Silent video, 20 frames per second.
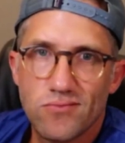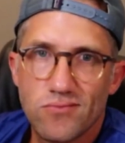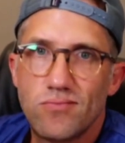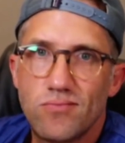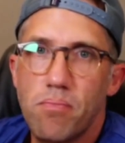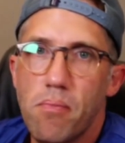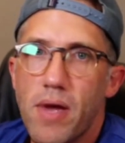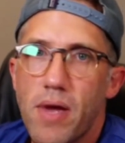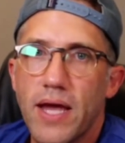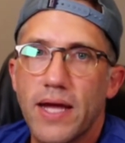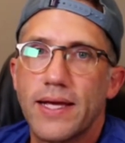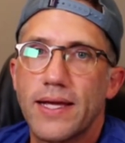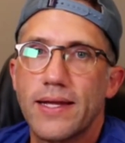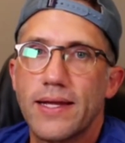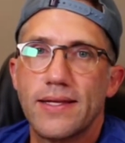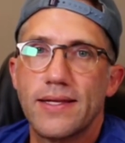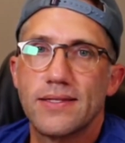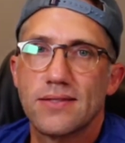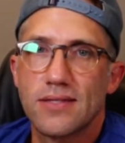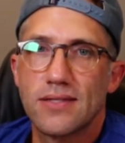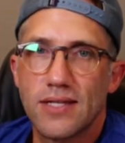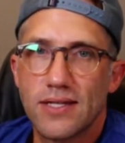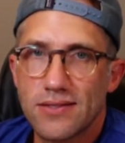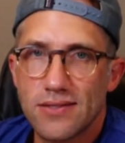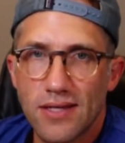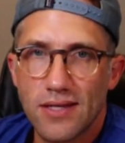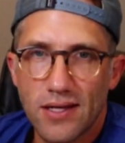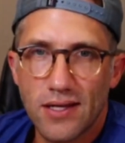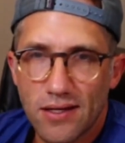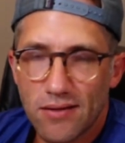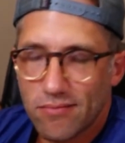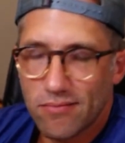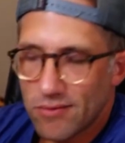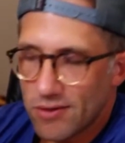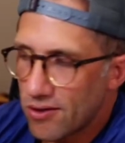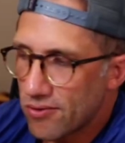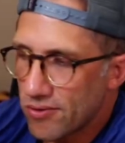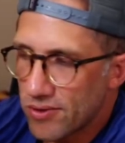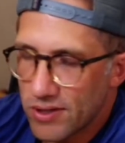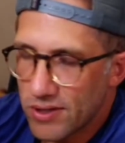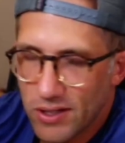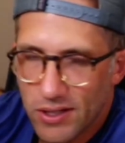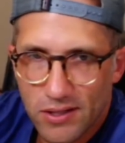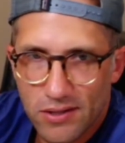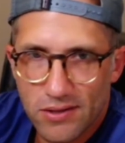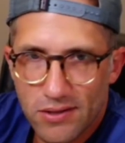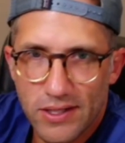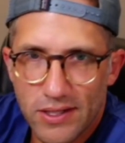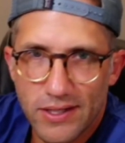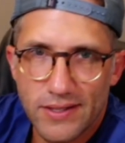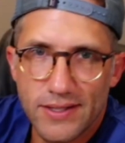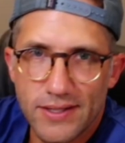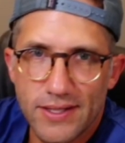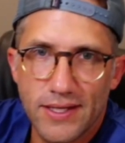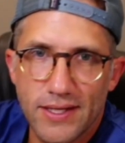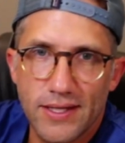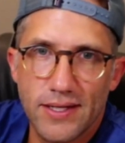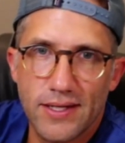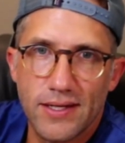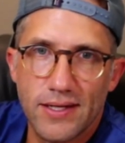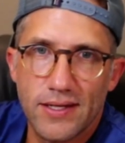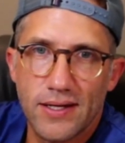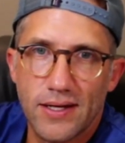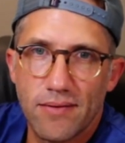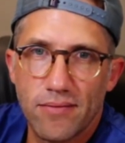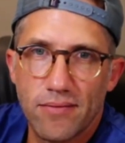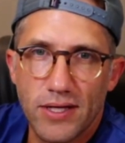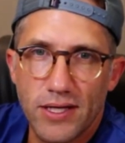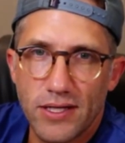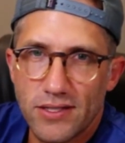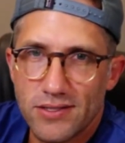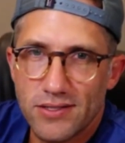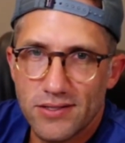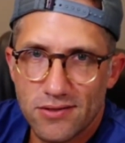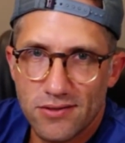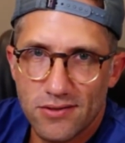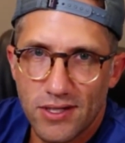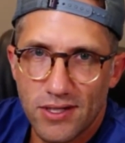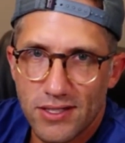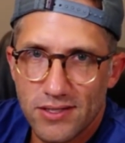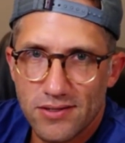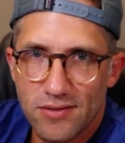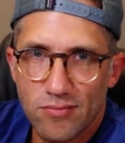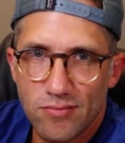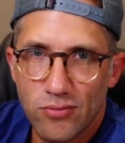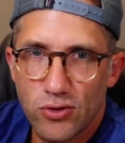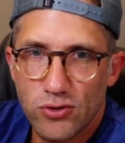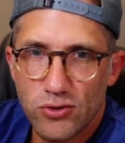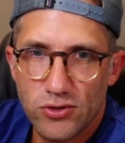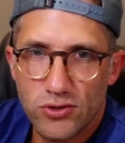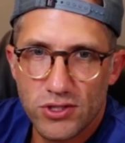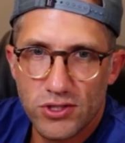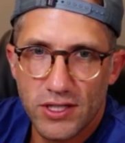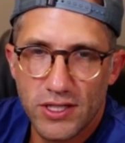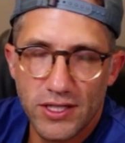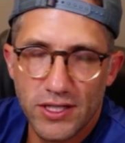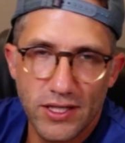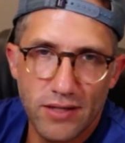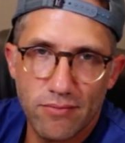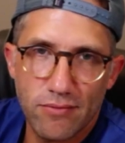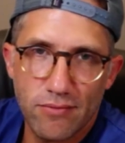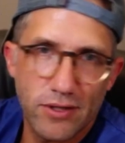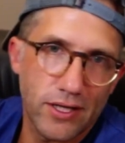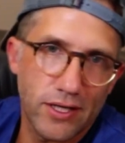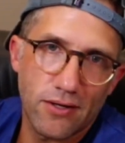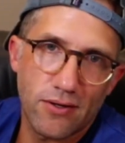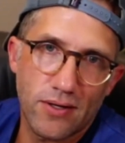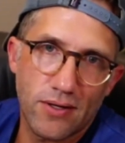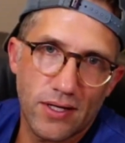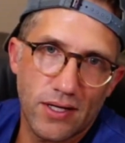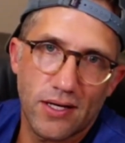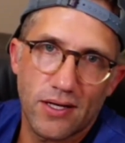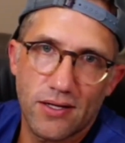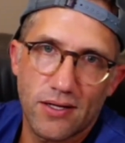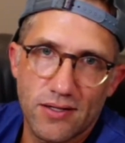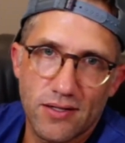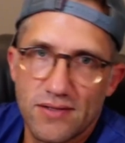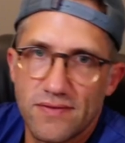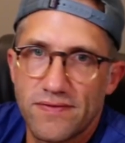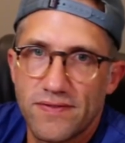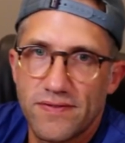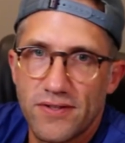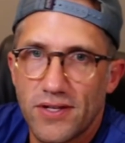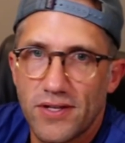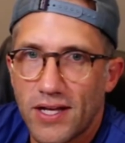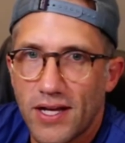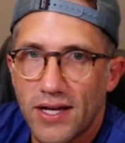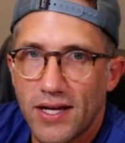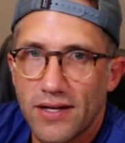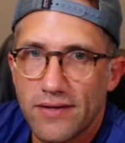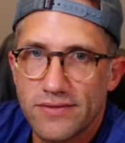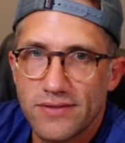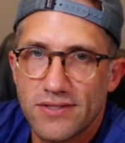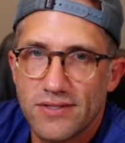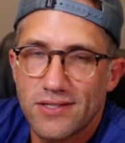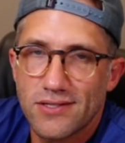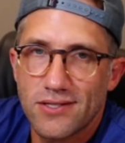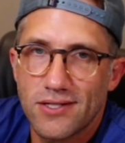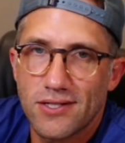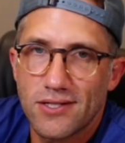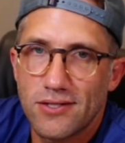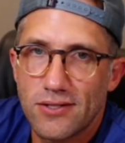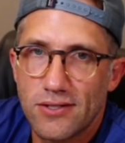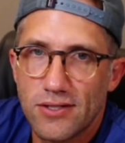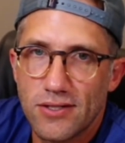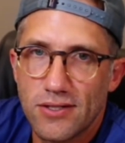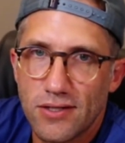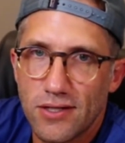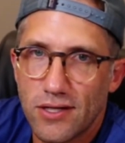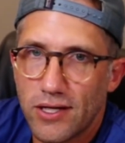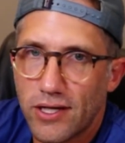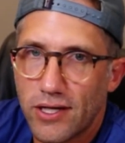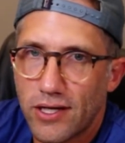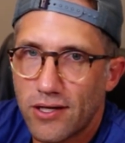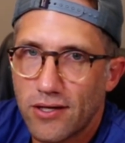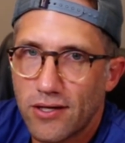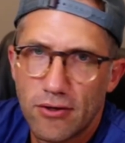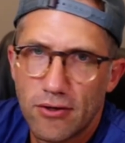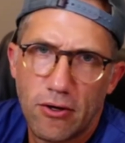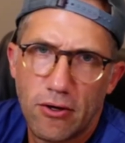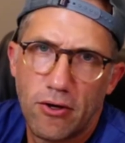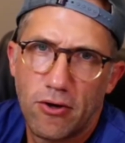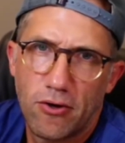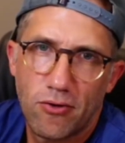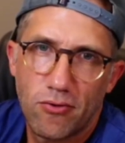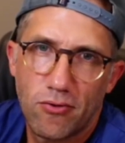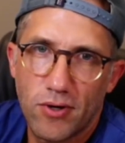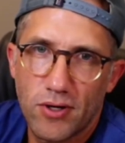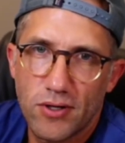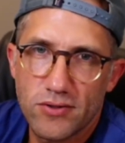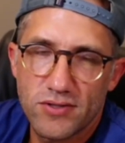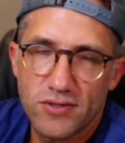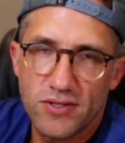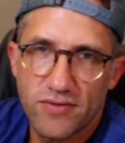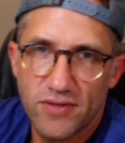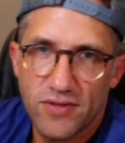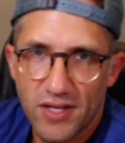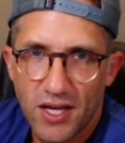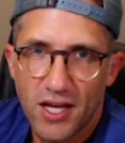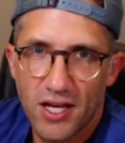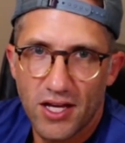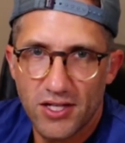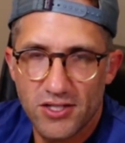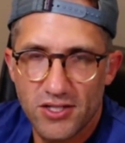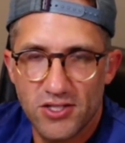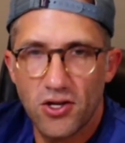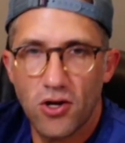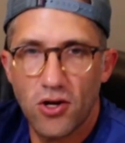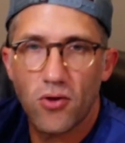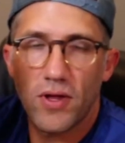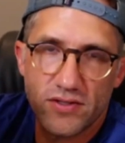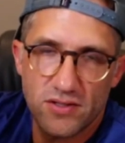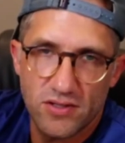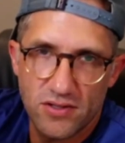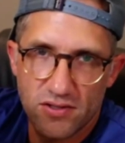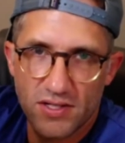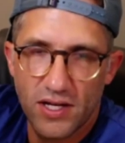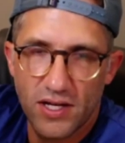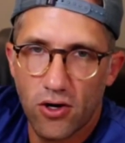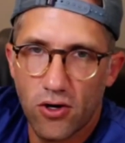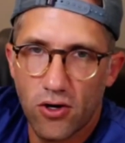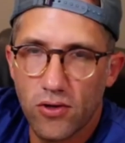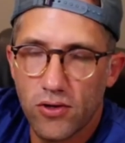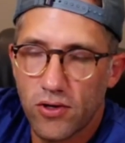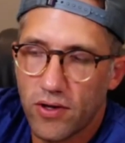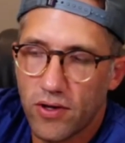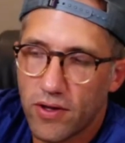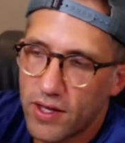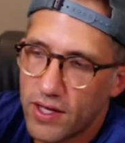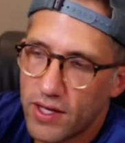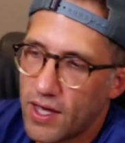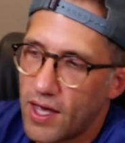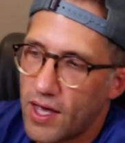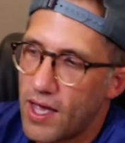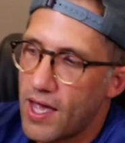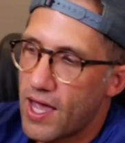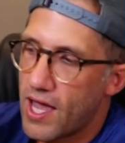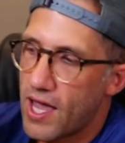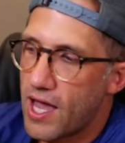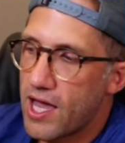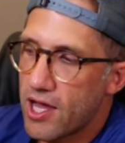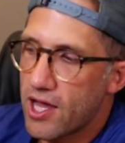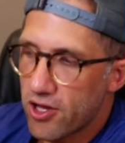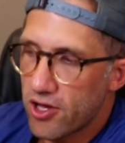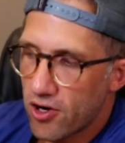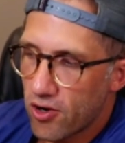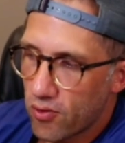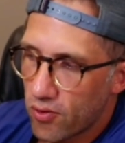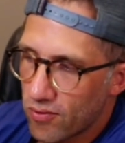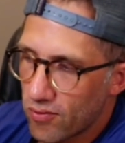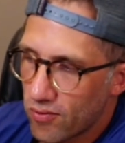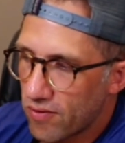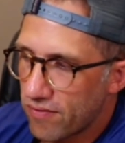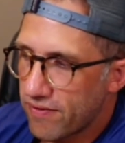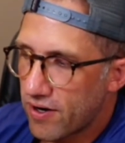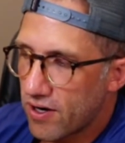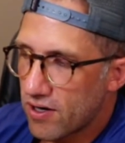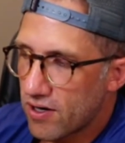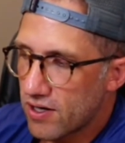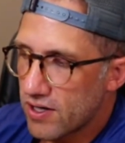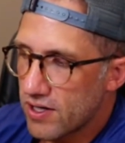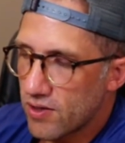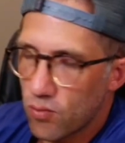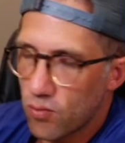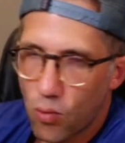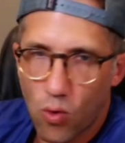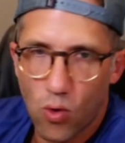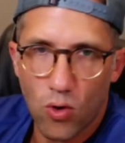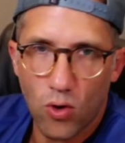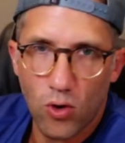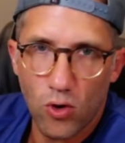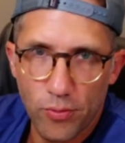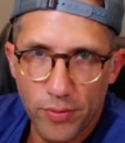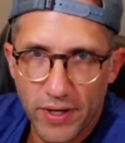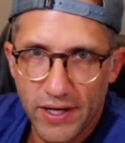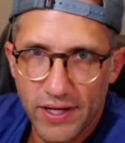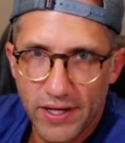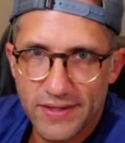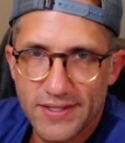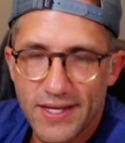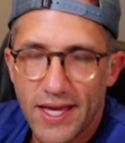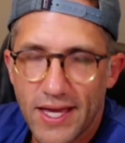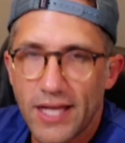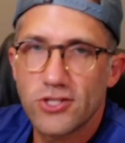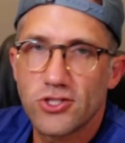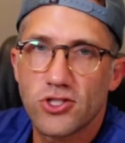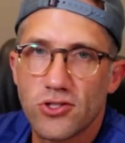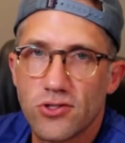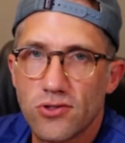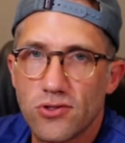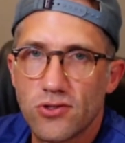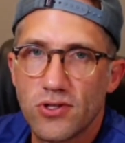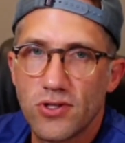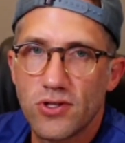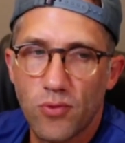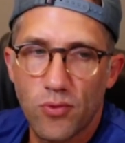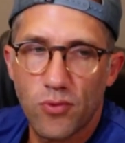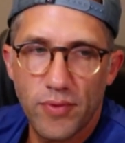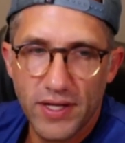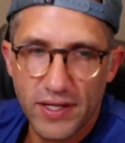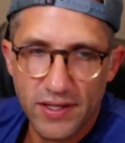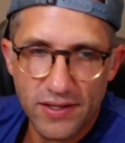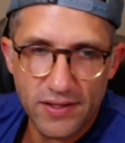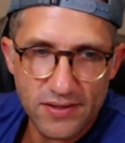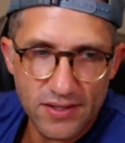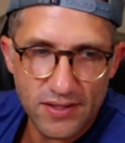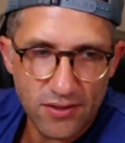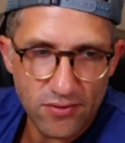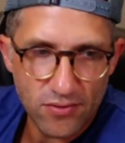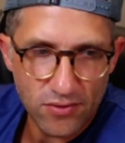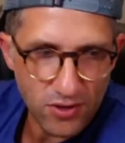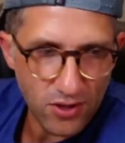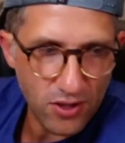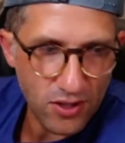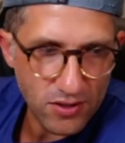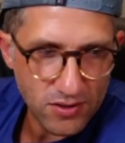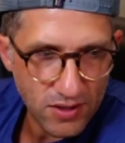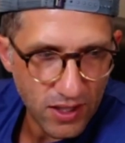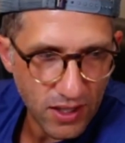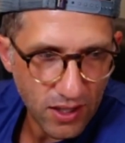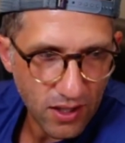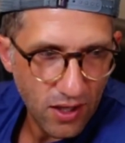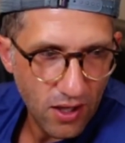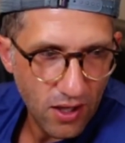making these lists, like I'm going on LinkedIn and I'm like just creating some bullshit, and I'm like, okay, I feel like I have 600 like relatively because like you said earlier, like hey, we're very warm and intentional and we're making this sound good. It's like,